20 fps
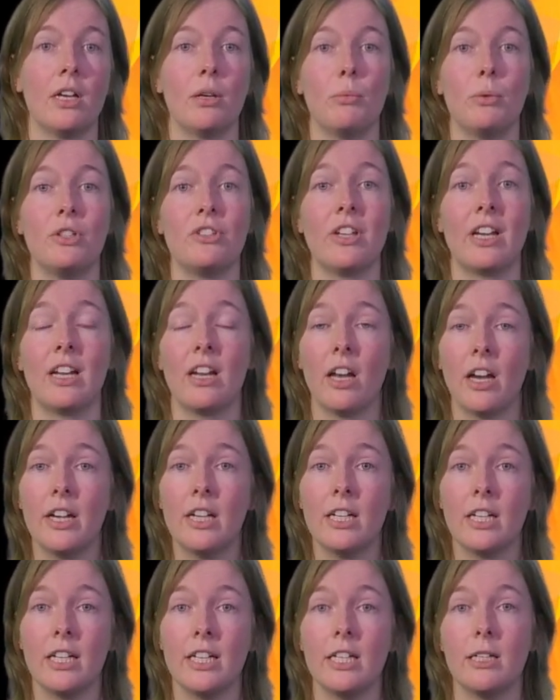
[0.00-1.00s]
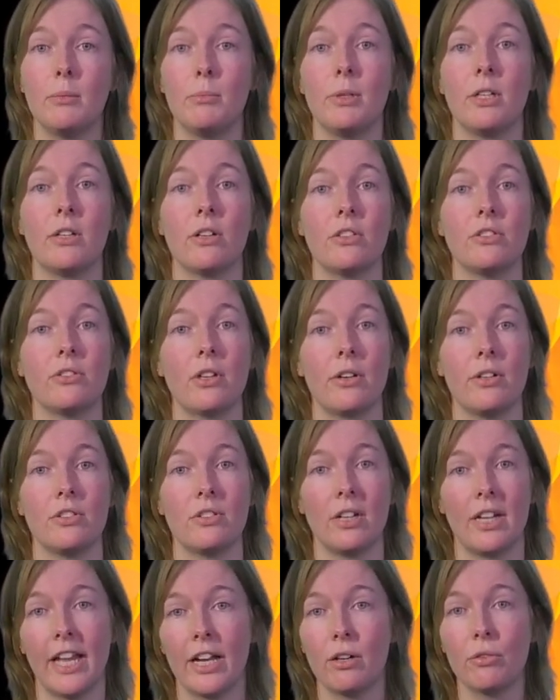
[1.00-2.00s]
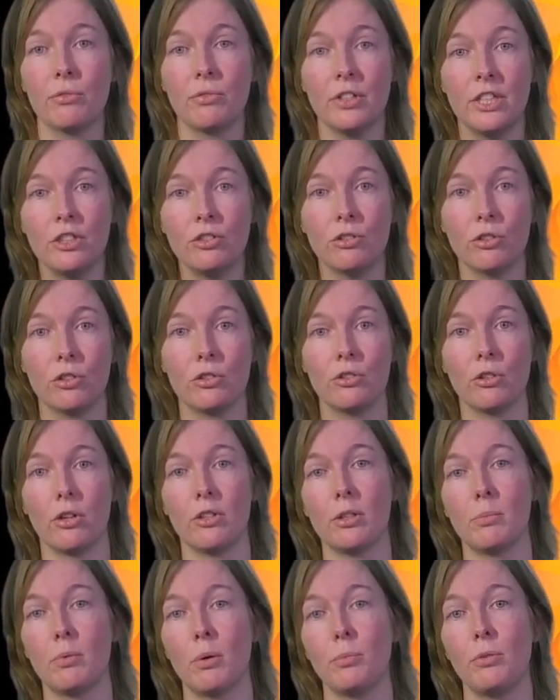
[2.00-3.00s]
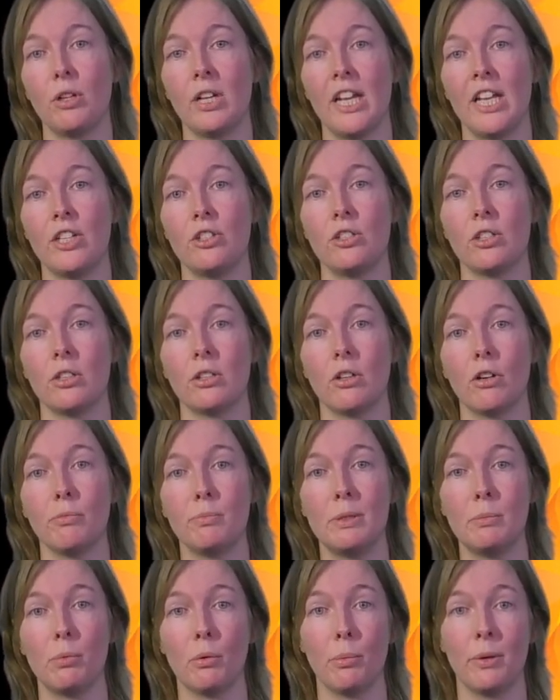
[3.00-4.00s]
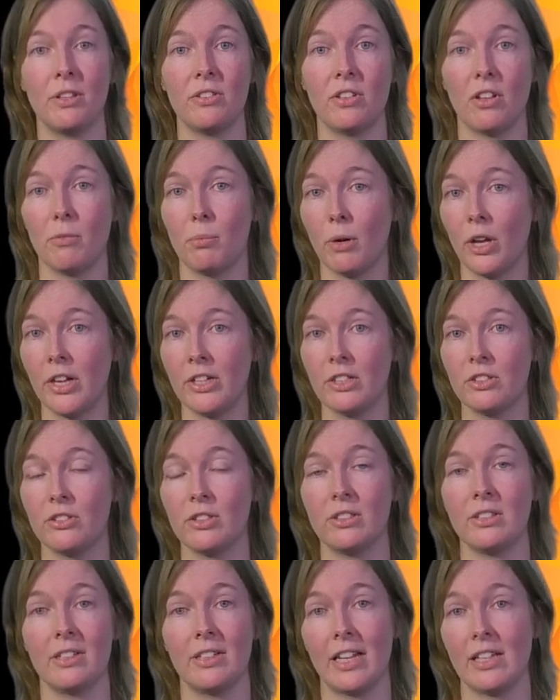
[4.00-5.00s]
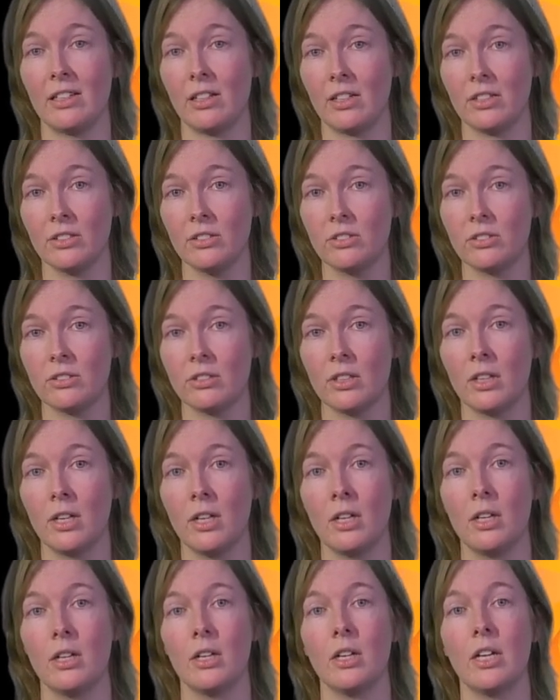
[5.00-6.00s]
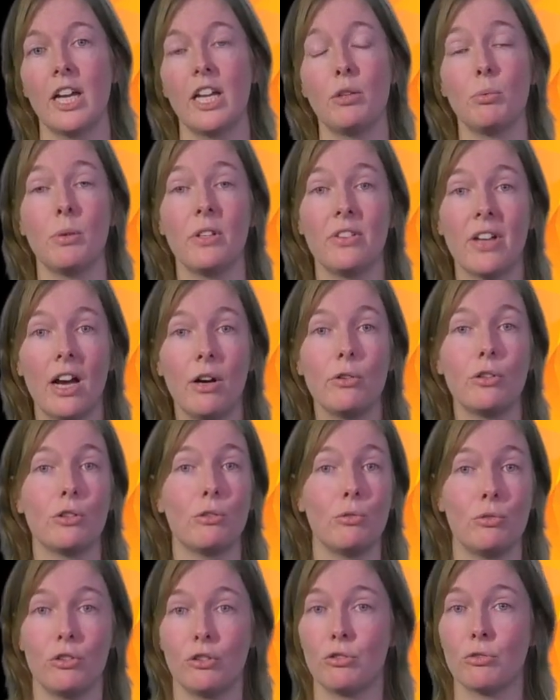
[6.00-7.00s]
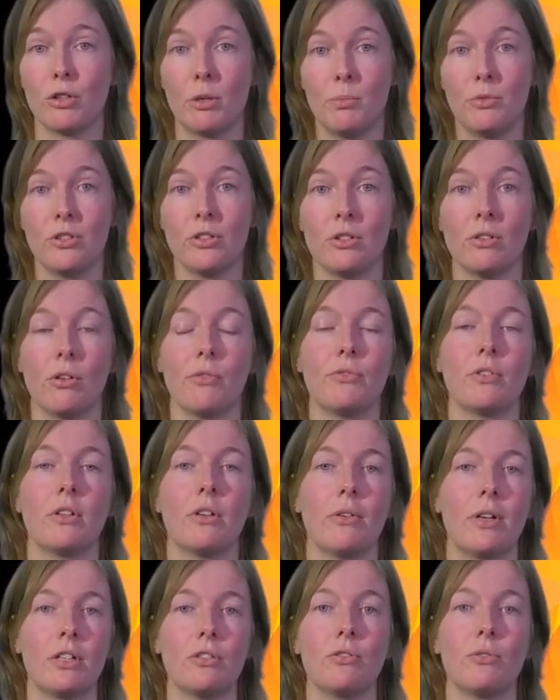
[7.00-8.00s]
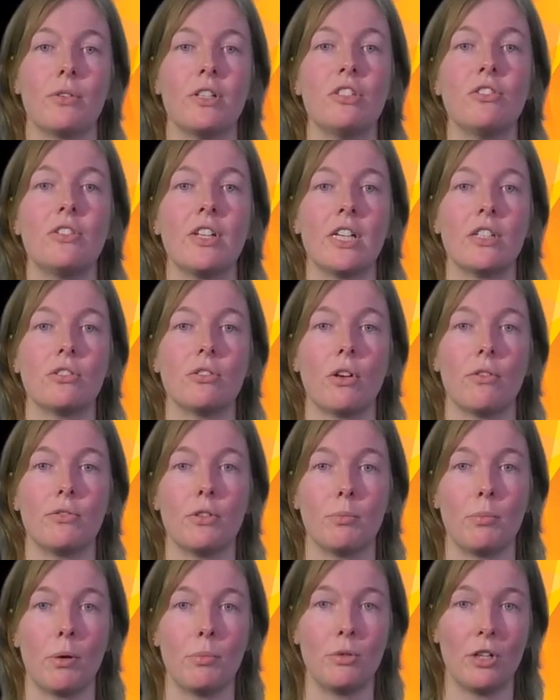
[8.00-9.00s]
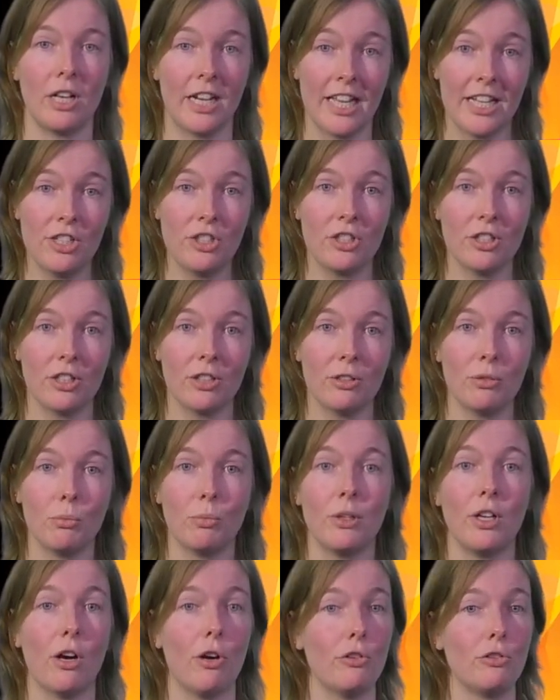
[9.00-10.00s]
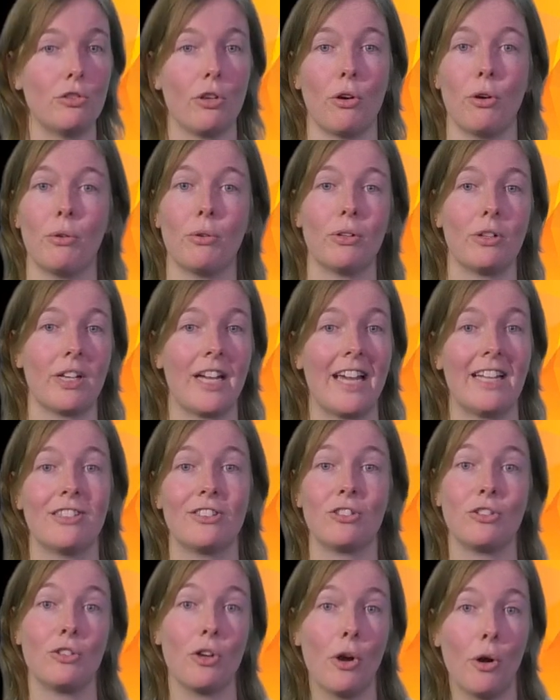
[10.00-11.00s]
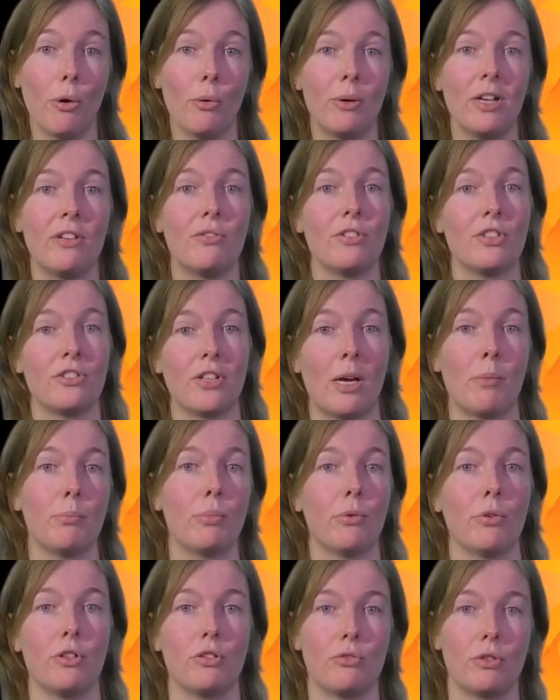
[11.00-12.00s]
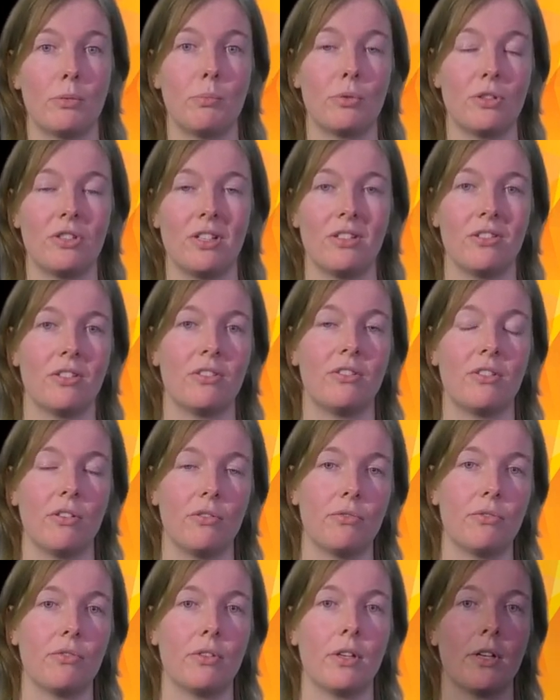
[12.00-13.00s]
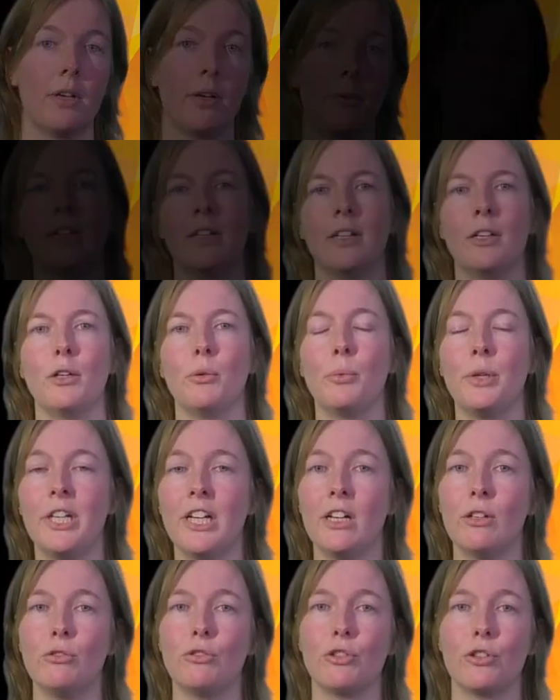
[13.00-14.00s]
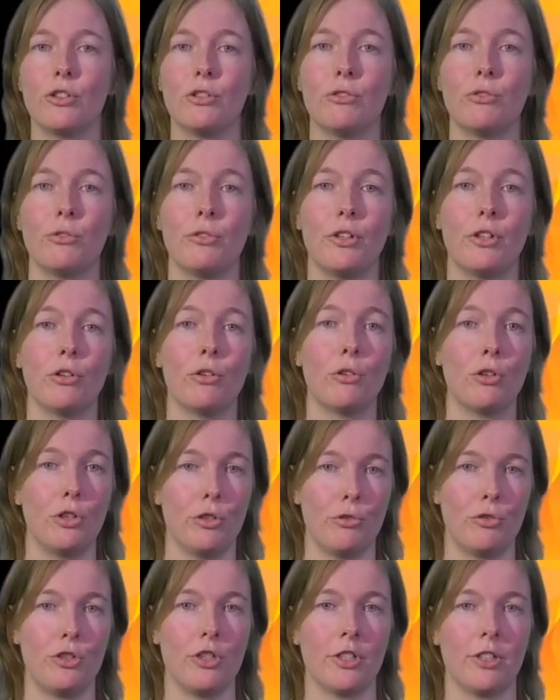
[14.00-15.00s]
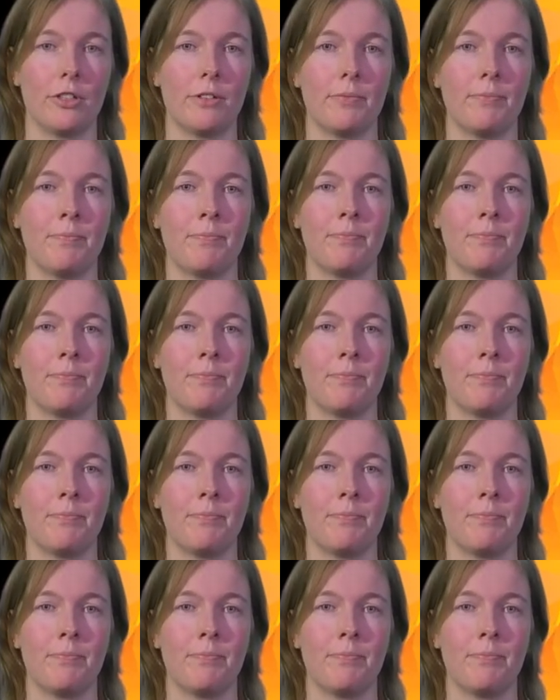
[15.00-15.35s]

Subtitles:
We say likely because there is a lack of research on the population of people with deafblindness in the Netherlands, and without a good description of the characteristics of the population, we also can't know if a sample is representative. We now turn to the conclusion.